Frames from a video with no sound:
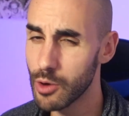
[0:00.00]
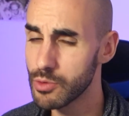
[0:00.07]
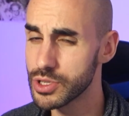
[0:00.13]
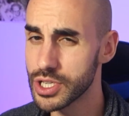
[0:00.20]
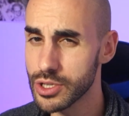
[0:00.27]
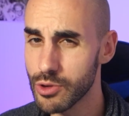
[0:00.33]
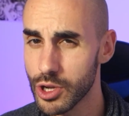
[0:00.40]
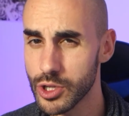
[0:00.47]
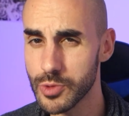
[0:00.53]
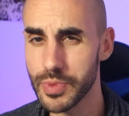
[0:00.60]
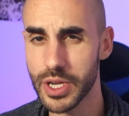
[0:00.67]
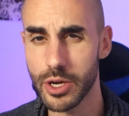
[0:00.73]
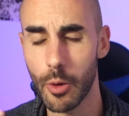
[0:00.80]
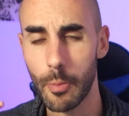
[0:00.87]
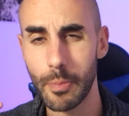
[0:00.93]
which is going to
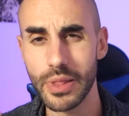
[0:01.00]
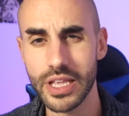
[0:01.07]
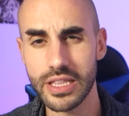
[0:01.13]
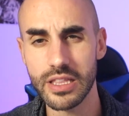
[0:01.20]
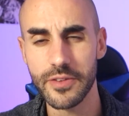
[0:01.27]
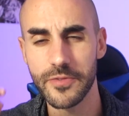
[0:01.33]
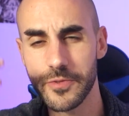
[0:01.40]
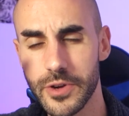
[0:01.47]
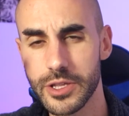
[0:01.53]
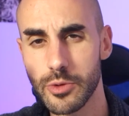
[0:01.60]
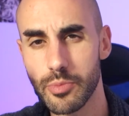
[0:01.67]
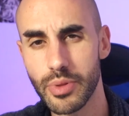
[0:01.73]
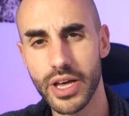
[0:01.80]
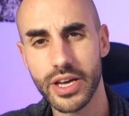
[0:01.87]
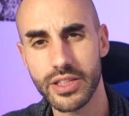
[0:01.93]
be completely free
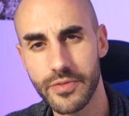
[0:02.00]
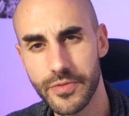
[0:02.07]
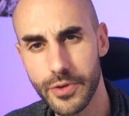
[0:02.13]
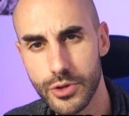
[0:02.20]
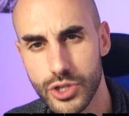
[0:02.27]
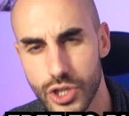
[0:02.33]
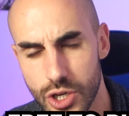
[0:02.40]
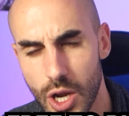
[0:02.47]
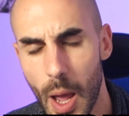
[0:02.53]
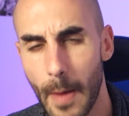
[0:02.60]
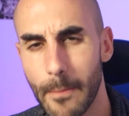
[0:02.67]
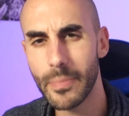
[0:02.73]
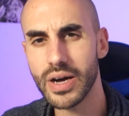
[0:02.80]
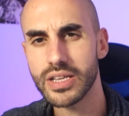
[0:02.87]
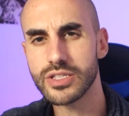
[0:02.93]
to play in the future,
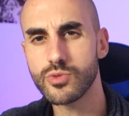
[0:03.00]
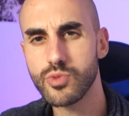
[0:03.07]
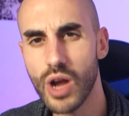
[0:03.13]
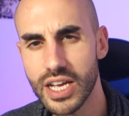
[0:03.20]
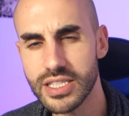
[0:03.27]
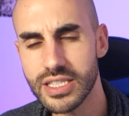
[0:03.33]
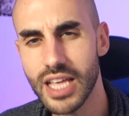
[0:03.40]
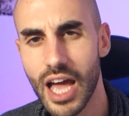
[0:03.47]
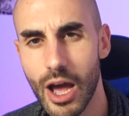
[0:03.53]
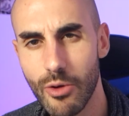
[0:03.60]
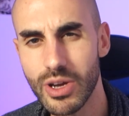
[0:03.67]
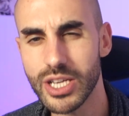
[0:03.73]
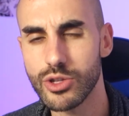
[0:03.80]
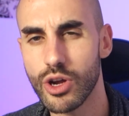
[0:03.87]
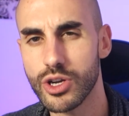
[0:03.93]
but right
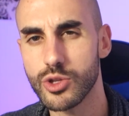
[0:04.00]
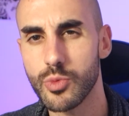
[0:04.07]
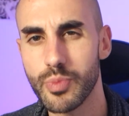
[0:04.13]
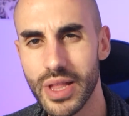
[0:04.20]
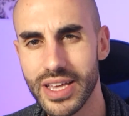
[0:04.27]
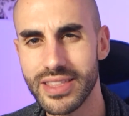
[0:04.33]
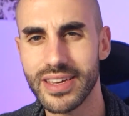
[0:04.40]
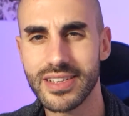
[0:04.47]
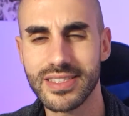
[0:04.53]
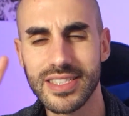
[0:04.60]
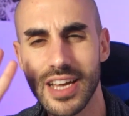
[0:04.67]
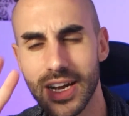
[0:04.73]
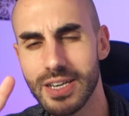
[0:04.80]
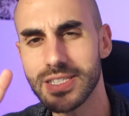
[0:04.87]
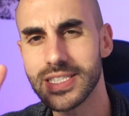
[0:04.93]
now in order to play their
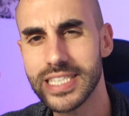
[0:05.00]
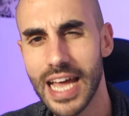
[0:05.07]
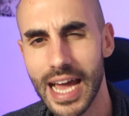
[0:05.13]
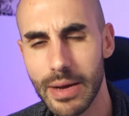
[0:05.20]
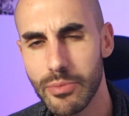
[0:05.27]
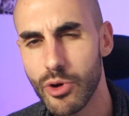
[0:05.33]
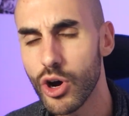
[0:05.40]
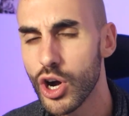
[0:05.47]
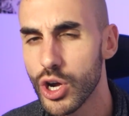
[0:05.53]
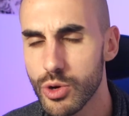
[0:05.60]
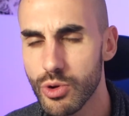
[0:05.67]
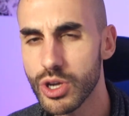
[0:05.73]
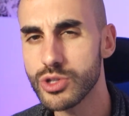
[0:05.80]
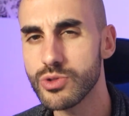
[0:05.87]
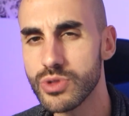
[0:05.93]
third demo
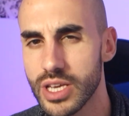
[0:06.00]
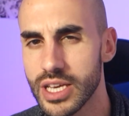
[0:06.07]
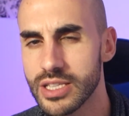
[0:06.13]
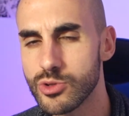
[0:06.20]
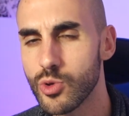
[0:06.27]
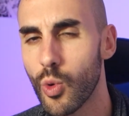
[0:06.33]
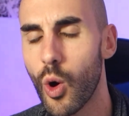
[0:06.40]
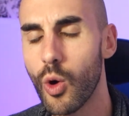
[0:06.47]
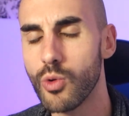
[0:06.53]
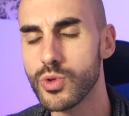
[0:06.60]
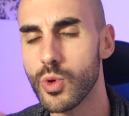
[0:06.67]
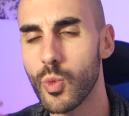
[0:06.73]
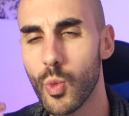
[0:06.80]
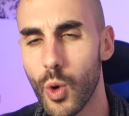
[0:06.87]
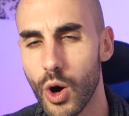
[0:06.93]
you're going to need to own
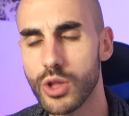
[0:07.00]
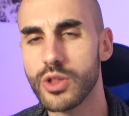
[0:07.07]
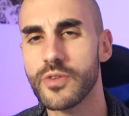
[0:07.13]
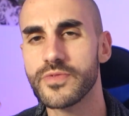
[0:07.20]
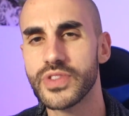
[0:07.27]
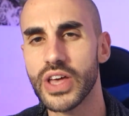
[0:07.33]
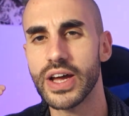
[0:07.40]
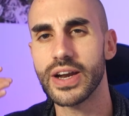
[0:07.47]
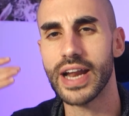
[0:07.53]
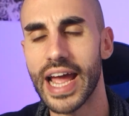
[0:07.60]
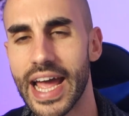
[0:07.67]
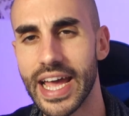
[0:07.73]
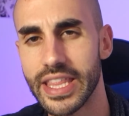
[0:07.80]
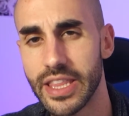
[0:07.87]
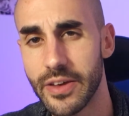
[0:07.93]
one of their
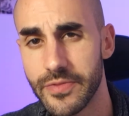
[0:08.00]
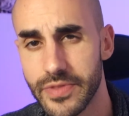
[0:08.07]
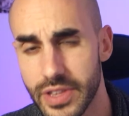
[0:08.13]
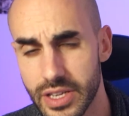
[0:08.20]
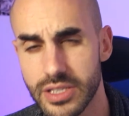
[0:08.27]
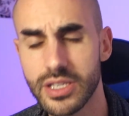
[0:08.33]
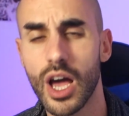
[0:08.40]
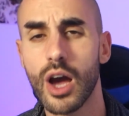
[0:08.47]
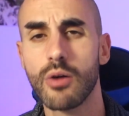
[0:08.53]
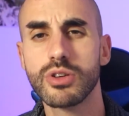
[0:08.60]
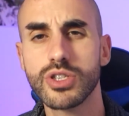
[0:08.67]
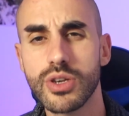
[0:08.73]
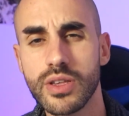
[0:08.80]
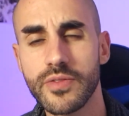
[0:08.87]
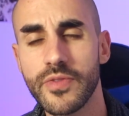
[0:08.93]
NFTs,
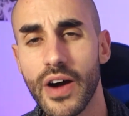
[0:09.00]
which you can